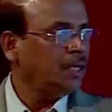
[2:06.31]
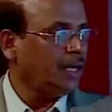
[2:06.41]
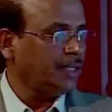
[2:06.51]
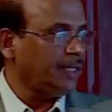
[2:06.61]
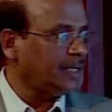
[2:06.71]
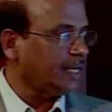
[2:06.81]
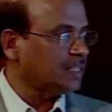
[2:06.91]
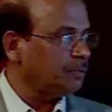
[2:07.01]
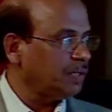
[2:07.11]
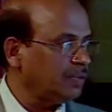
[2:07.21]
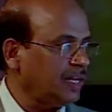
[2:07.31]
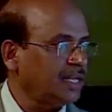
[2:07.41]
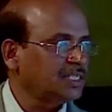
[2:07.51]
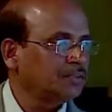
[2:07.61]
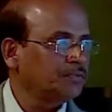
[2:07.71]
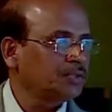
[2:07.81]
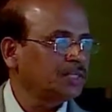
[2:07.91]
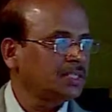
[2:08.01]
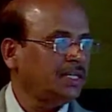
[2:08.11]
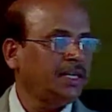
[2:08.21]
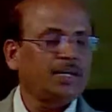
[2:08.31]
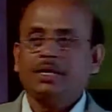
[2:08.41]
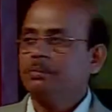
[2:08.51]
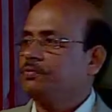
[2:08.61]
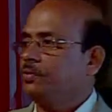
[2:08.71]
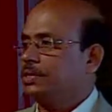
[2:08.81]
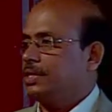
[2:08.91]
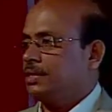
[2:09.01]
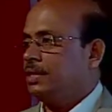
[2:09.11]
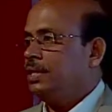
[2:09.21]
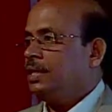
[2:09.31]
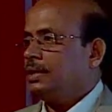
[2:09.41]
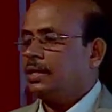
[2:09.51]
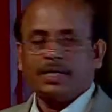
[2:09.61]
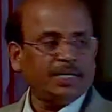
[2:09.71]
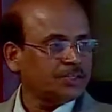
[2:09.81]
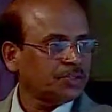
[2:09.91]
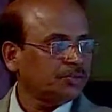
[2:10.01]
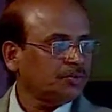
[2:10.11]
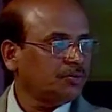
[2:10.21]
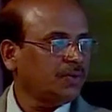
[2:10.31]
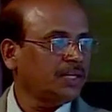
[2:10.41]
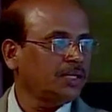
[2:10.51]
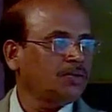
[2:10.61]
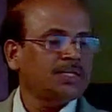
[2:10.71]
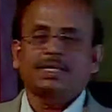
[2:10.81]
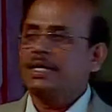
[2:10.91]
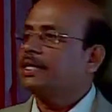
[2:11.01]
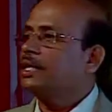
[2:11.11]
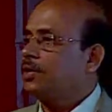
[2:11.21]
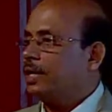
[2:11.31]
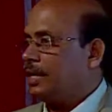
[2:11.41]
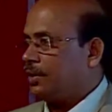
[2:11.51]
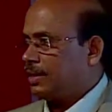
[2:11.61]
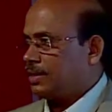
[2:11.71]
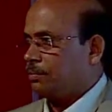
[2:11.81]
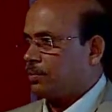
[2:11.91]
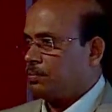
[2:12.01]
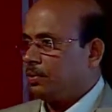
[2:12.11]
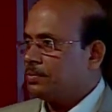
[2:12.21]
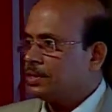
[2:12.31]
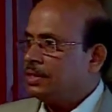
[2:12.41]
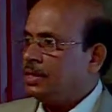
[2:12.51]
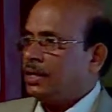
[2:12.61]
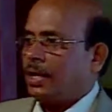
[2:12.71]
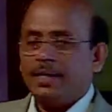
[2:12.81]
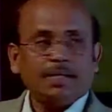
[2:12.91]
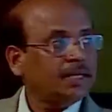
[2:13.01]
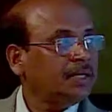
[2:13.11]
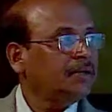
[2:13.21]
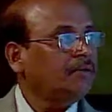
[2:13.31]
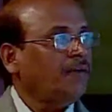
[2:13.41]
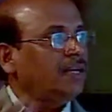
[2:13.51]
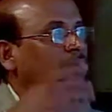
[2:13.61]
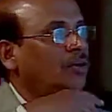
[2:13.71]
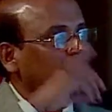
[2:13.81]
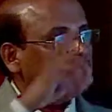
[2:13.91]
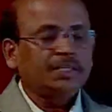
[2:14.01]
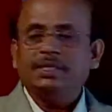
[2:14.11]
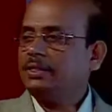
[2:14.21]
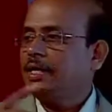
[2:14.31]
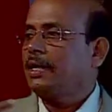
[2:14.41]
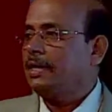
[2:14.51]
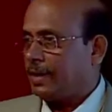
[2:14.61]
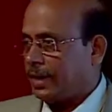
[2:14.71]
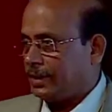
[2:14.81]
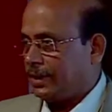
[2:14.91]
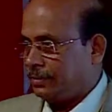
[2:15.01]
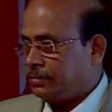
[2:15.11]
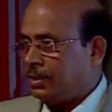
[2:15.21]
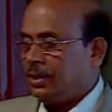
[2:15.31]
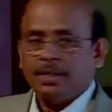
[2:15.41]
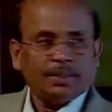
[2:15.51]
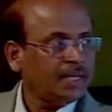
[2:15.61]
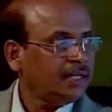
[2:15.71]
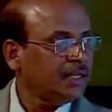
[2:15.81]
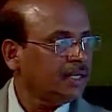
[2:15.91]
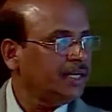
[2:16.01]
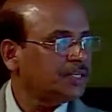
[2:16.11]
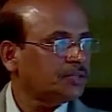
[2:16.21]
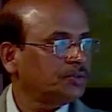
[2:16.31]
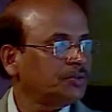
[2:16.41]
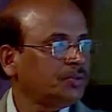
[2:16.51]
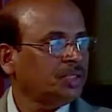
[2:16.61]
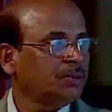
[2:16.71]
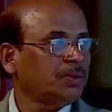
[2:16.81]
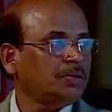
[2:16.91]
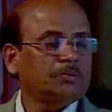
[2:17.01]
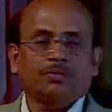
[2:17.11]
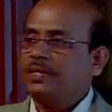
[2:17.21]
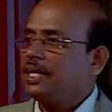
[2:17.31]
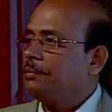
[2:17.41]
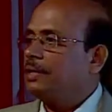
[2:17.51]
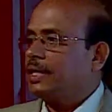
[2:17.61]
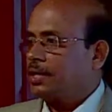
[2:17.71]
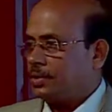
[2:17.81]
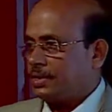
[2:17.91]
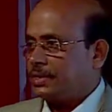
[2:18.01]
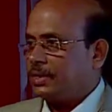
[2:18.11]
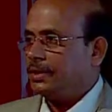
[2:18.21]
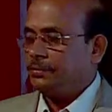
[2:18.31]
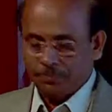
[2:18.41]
And the interaction between the elastic forces and aerodynamic forces, that leads to what are known as static aeroelastic problems. And when all the three they are interacting, then it leads to the problem of dynamic aeroelasticity.